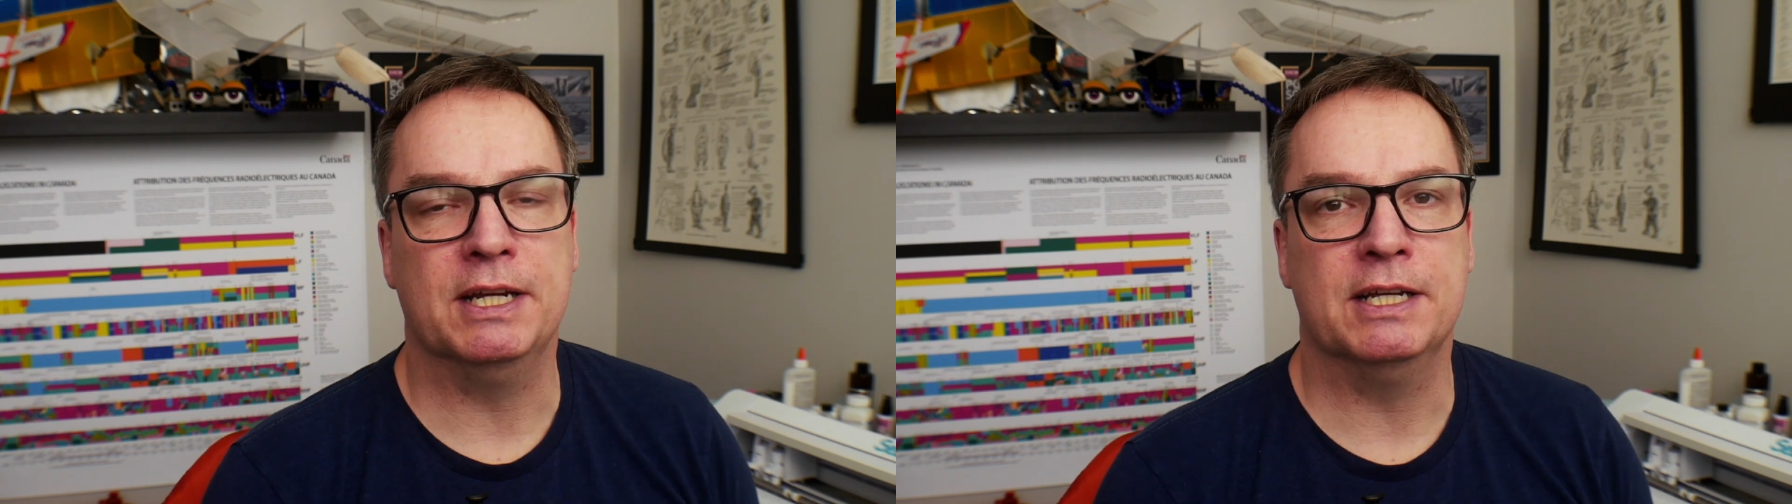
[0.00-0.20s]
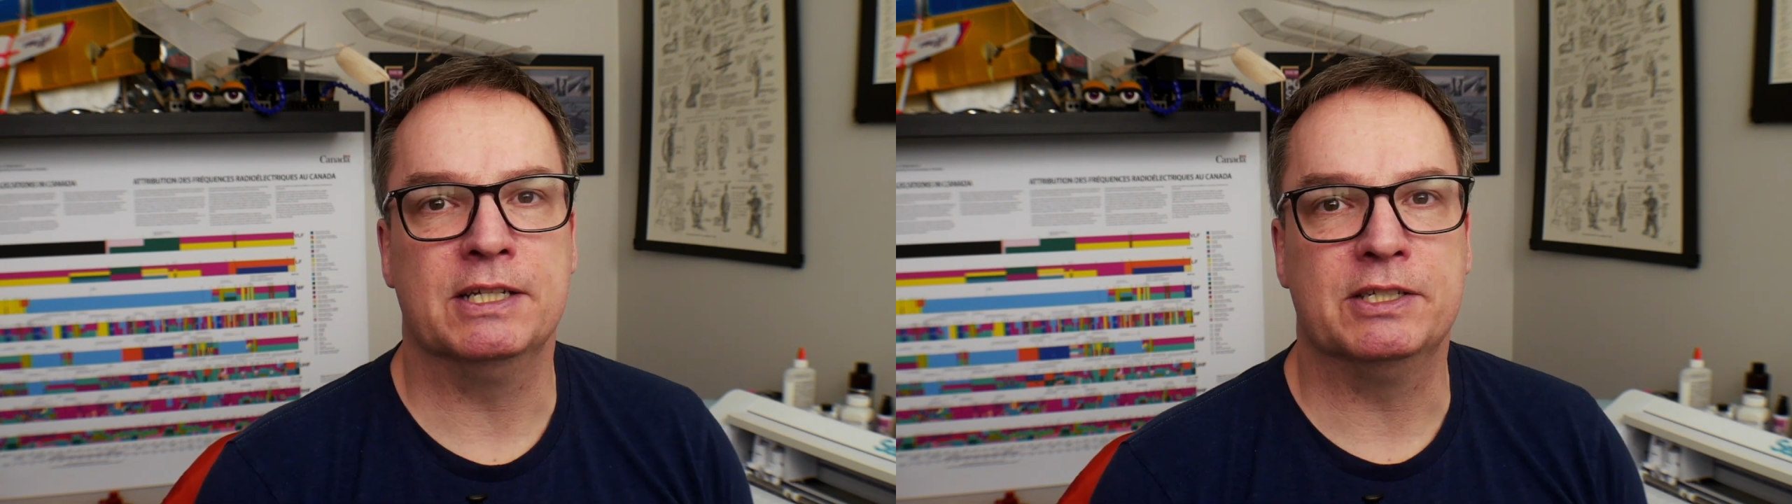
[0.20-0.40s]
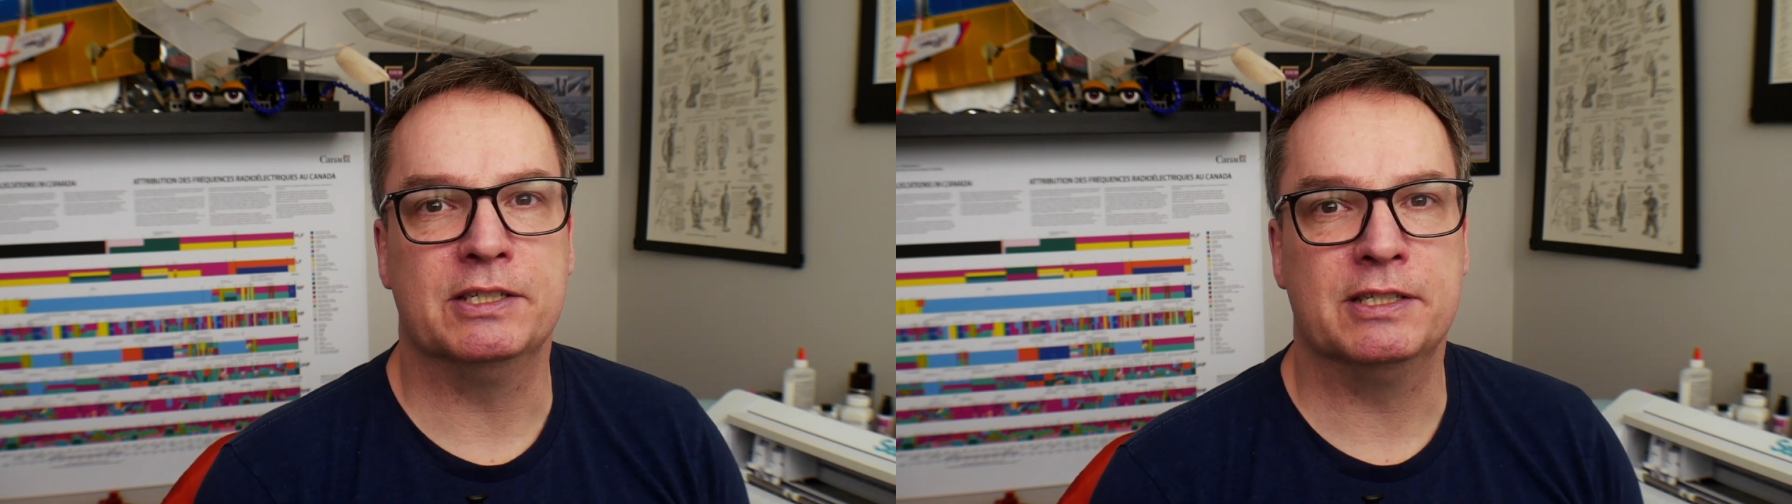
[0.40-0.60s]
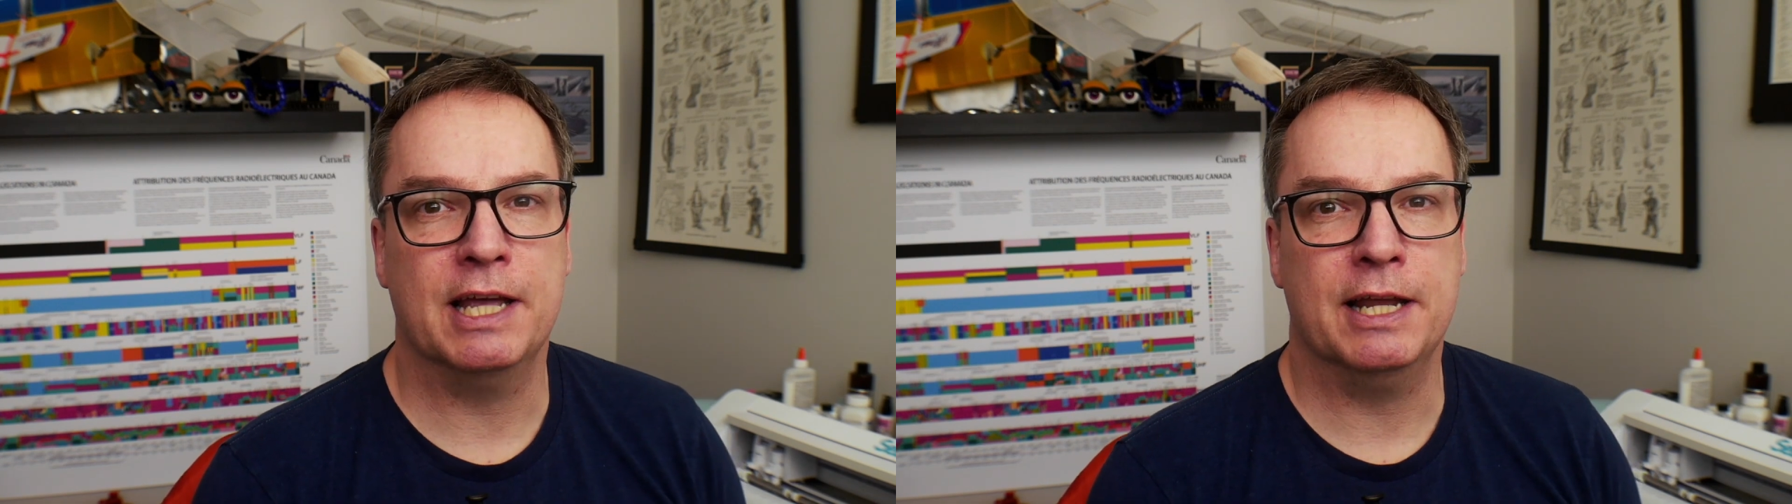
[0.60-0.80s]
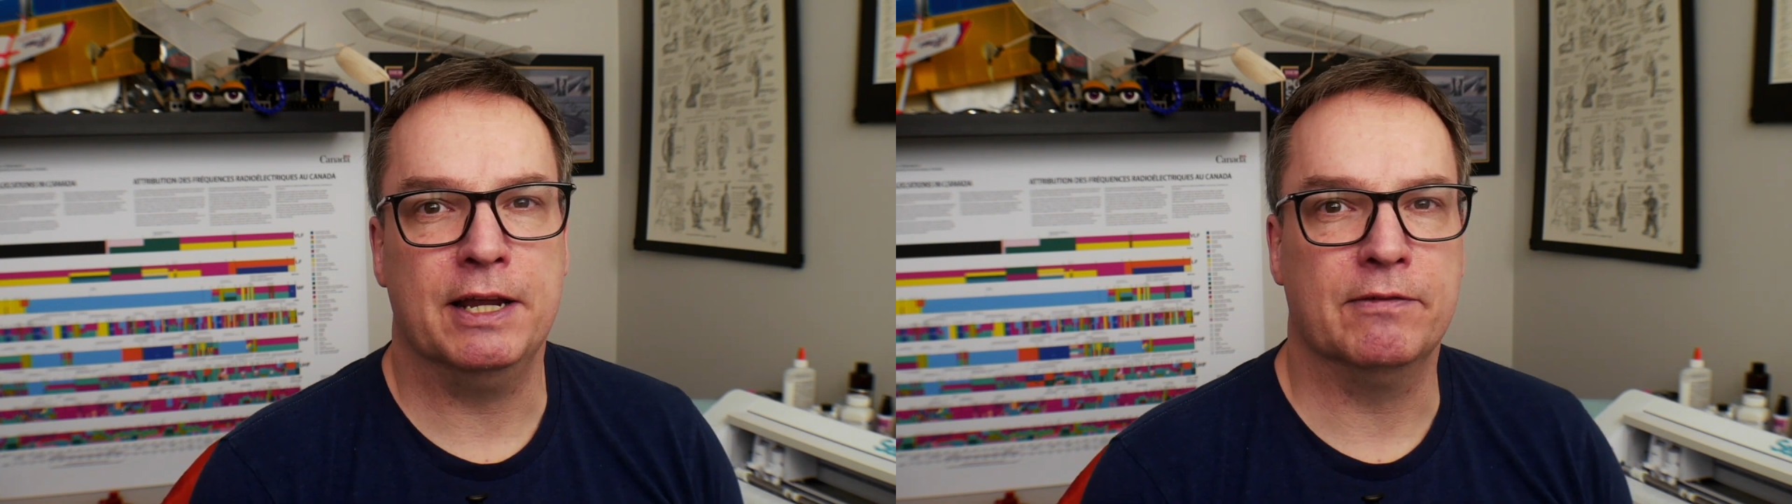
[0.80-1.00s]
is is
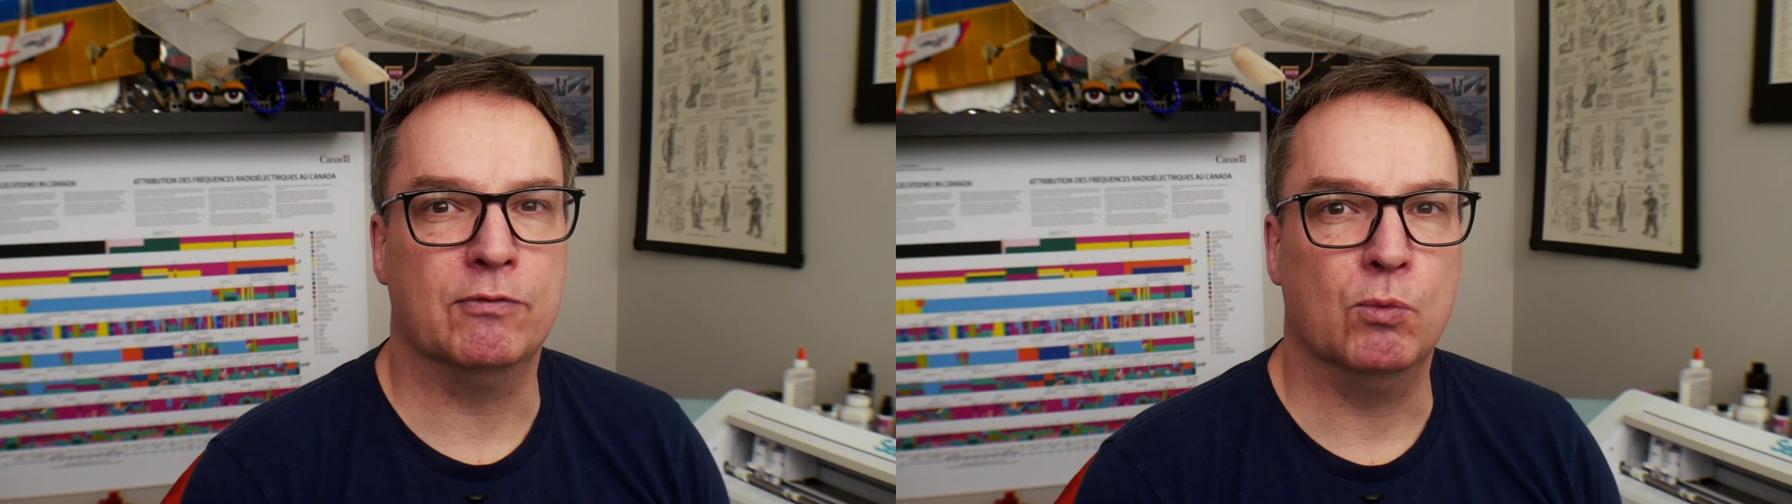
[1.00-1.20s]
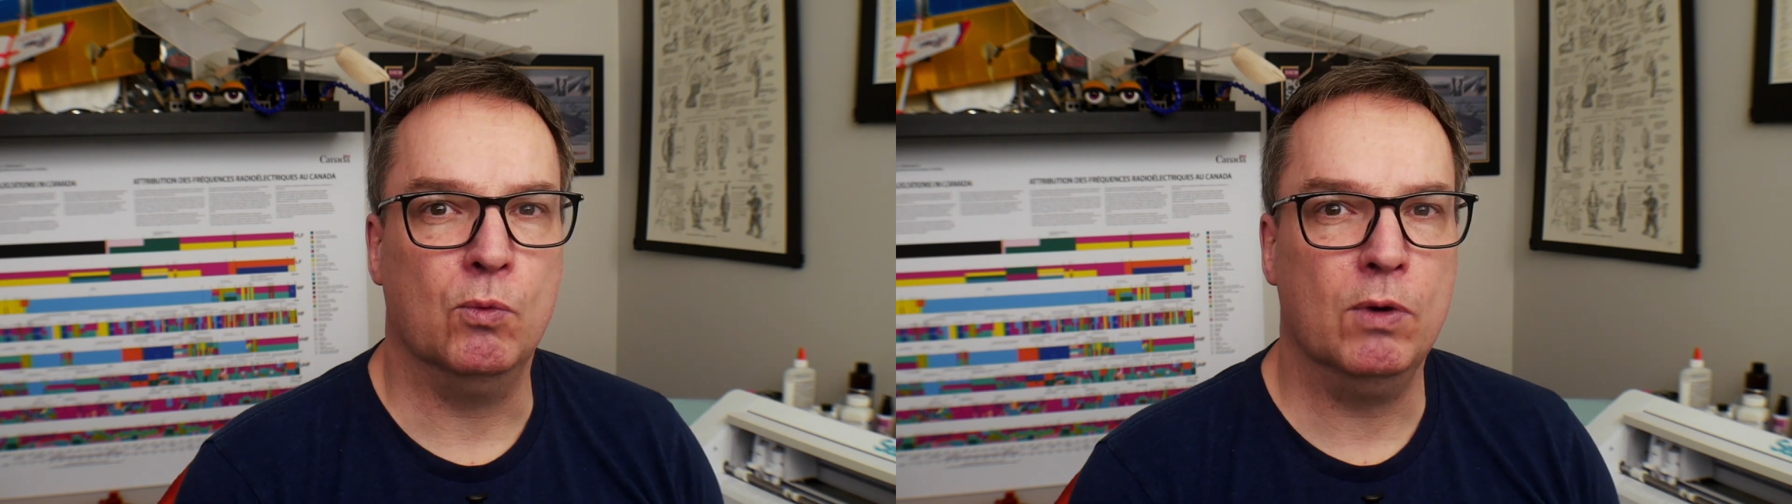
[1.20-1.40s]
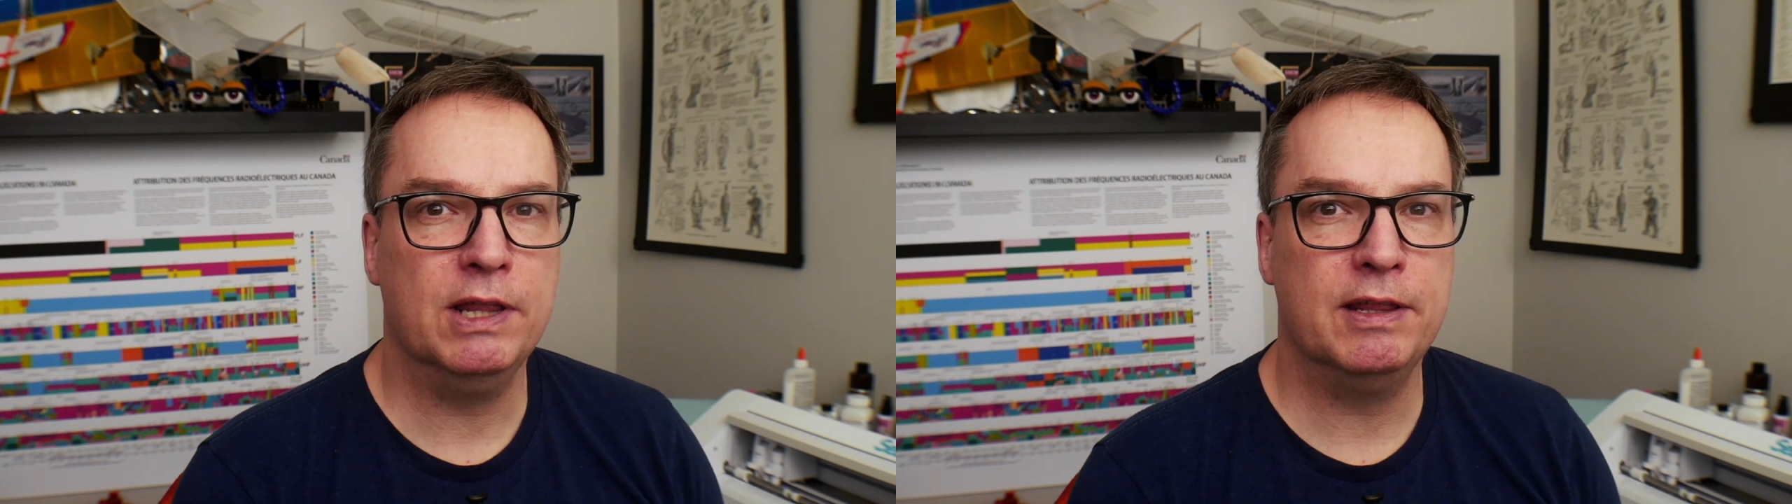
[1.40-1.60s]
that if one